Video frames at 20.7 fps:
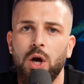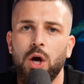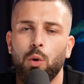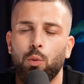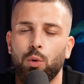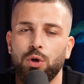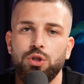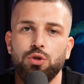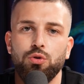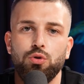
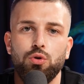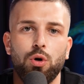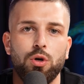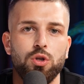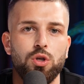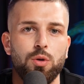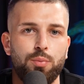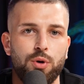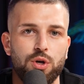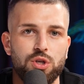What you do on
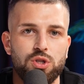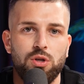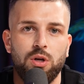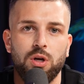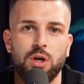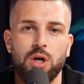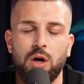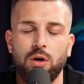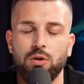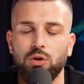your personal
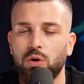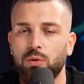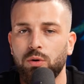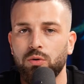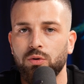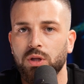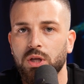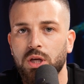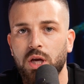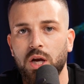account, no one
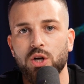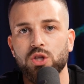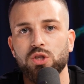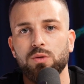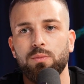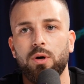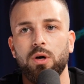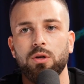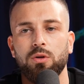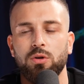really cares
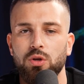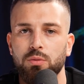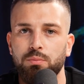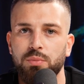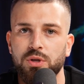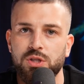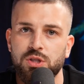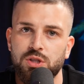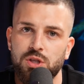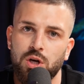about. On your
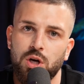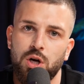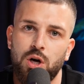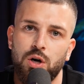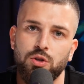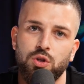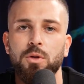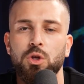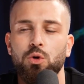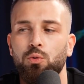business
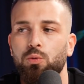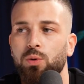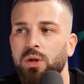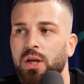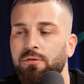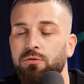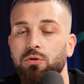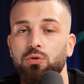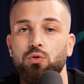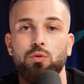account, you will
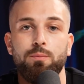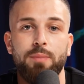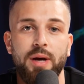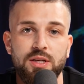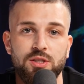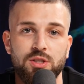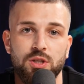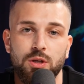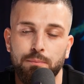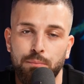have to do
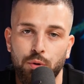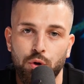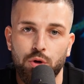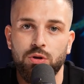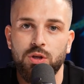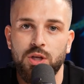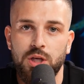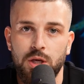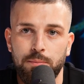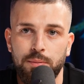basic
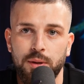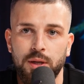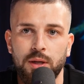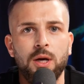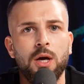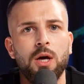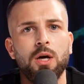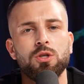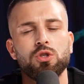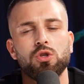bookkeeping.
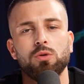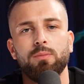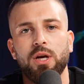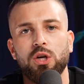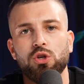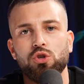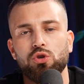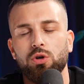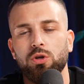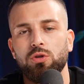So make
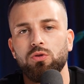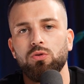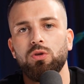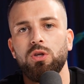sure to